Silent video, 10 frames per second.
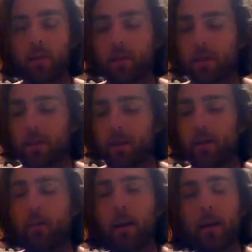So
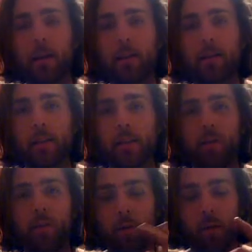instead of magnetizing it
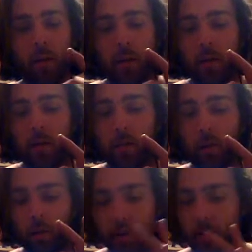through the
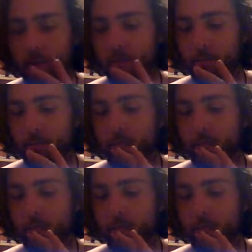points,